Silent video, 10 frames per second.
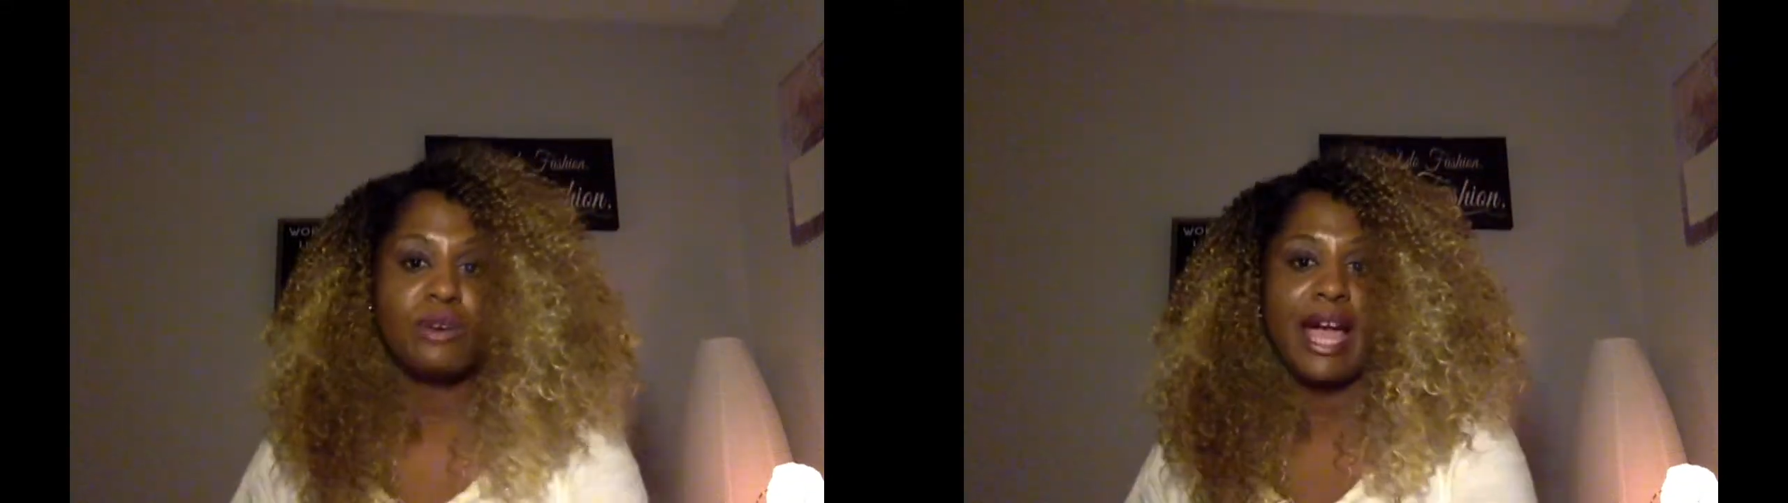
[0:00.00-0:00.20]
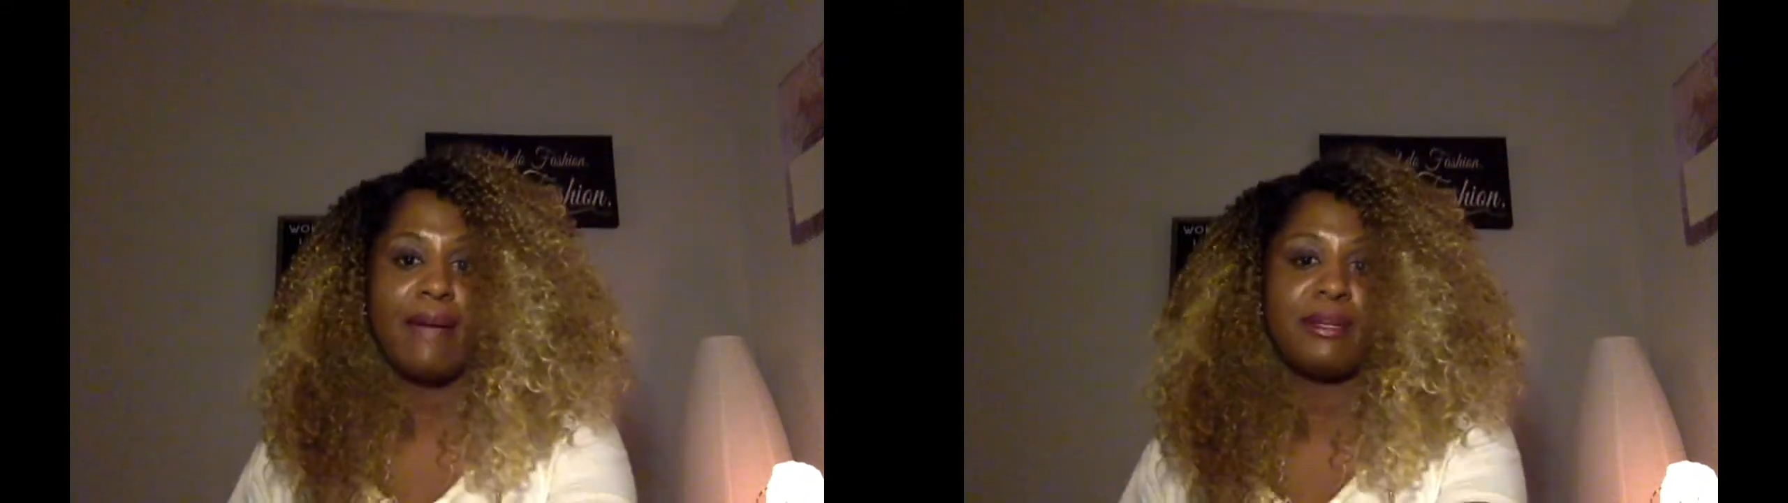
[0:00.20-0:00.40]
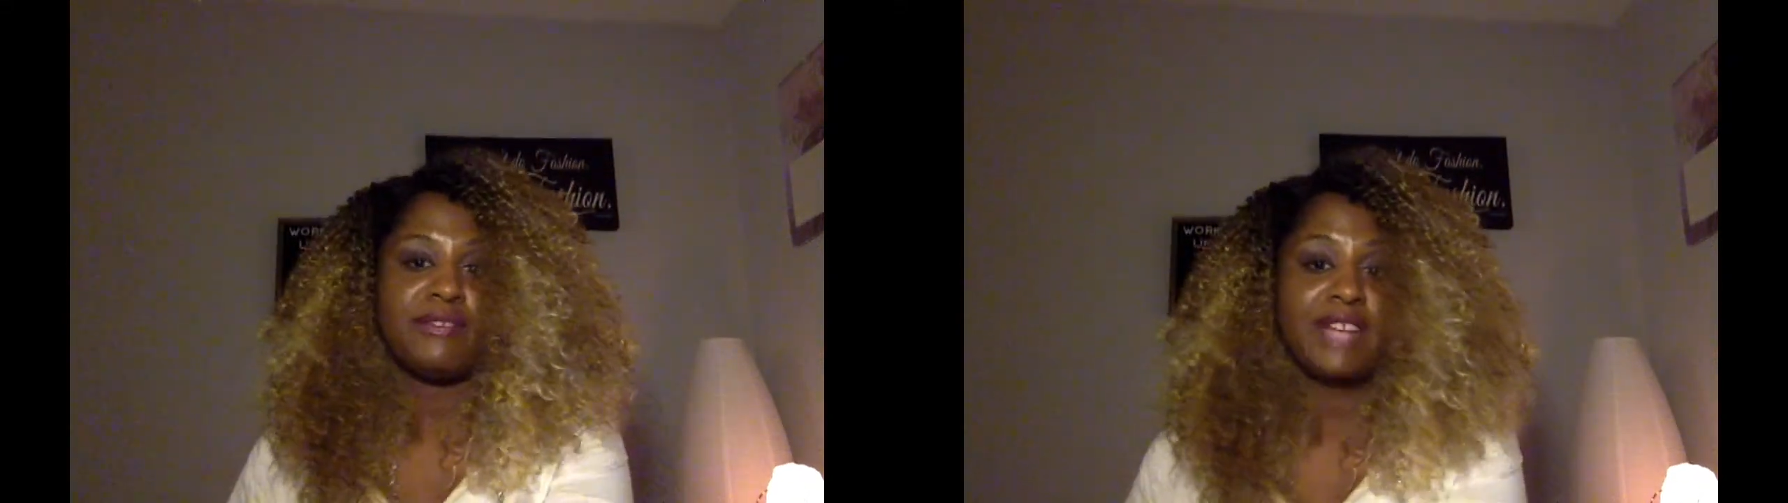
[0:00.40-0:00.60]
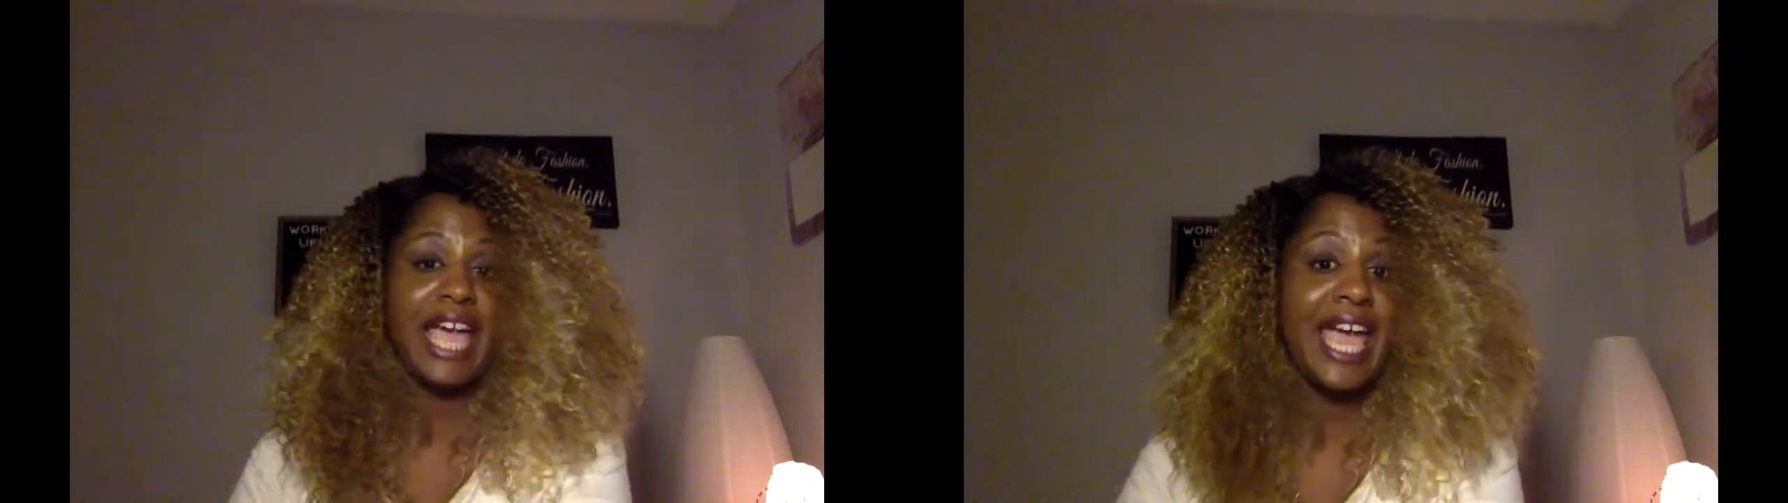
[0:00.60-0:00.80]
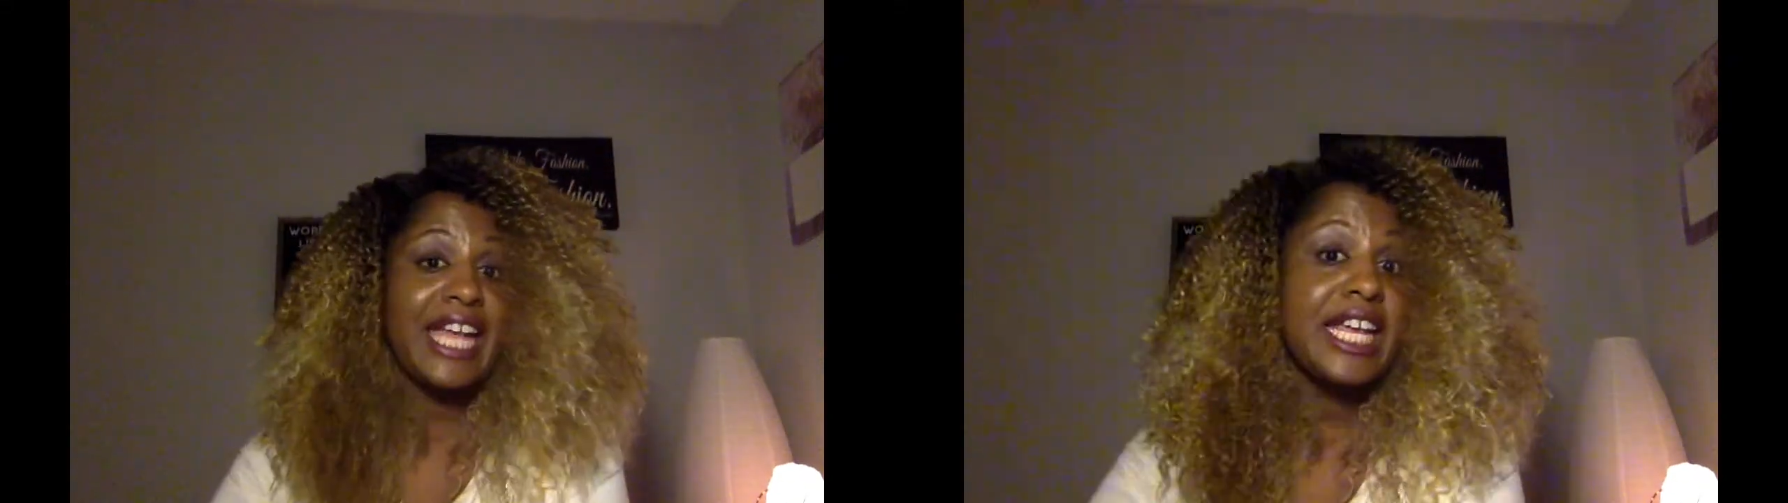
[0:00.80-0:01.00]
grabbing of
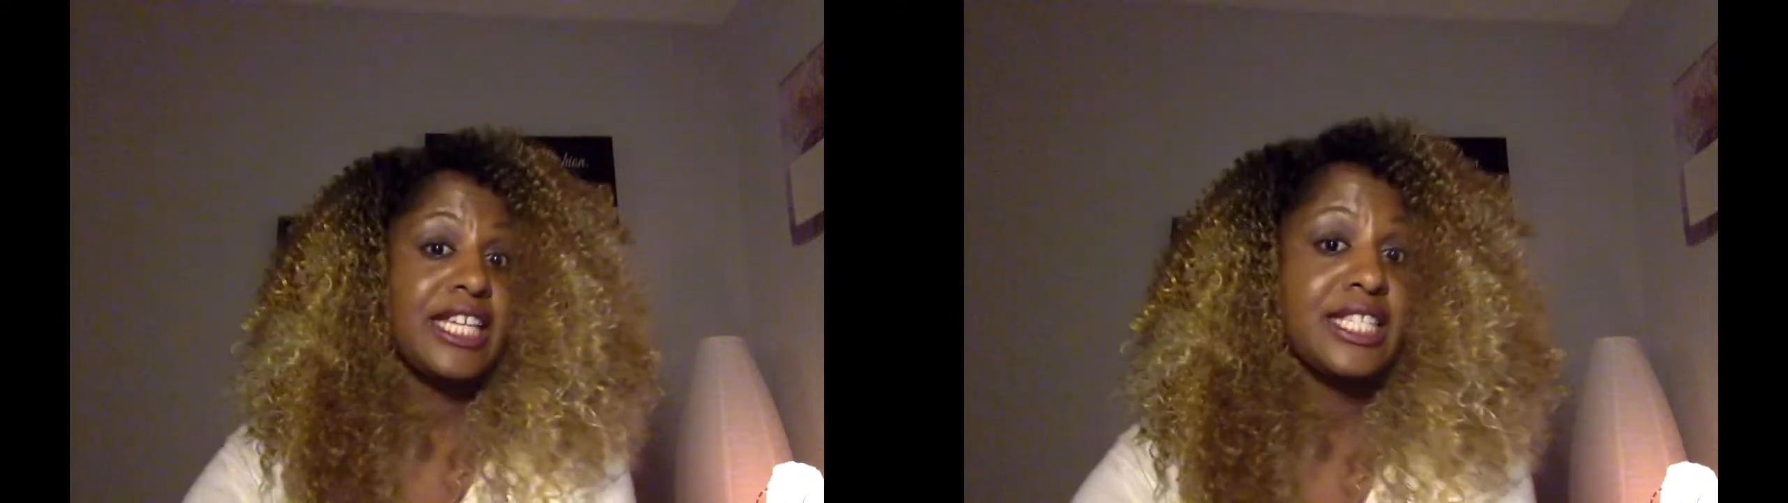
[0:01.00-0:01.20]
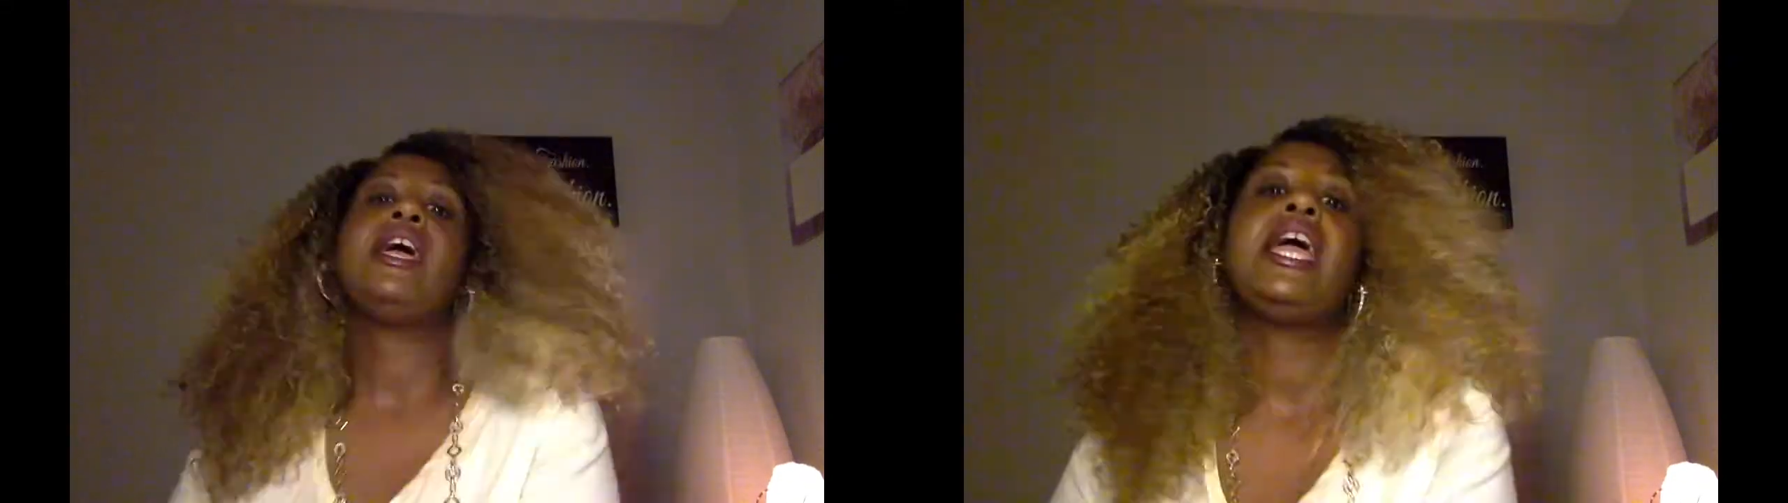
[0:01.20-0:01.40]
Katie's